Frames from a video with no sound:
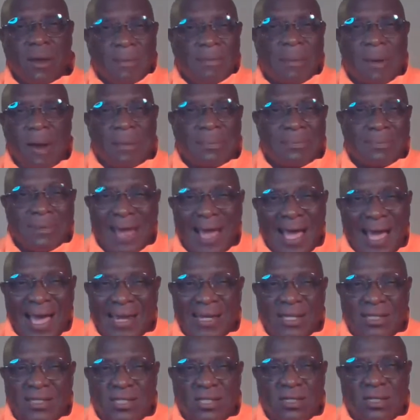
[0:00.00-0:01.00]
pumped
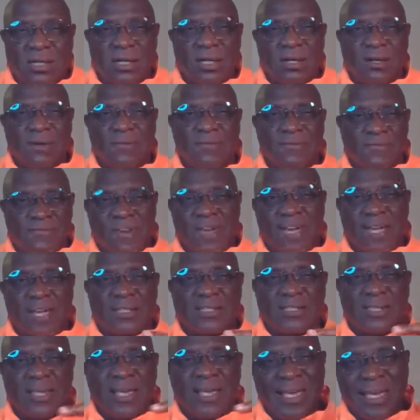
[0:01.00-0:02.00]
9 into her
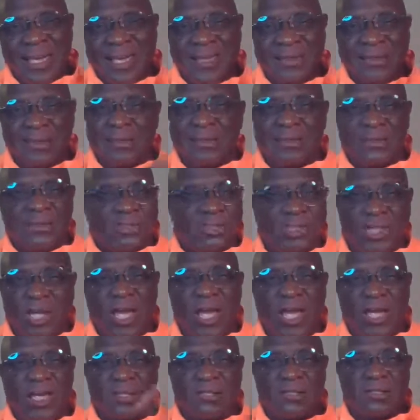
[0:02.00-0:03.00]
face,
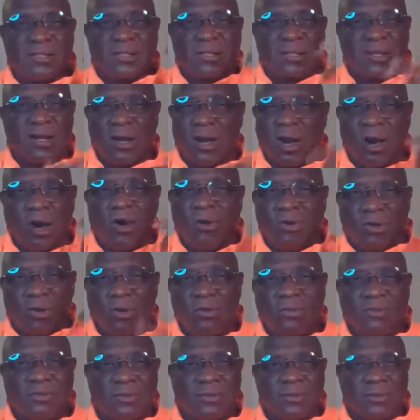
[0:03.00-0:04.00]
chest, all
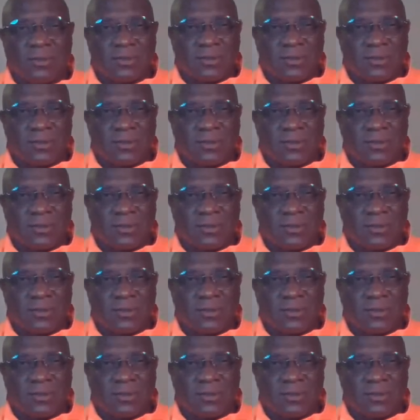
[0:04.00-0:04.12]
over.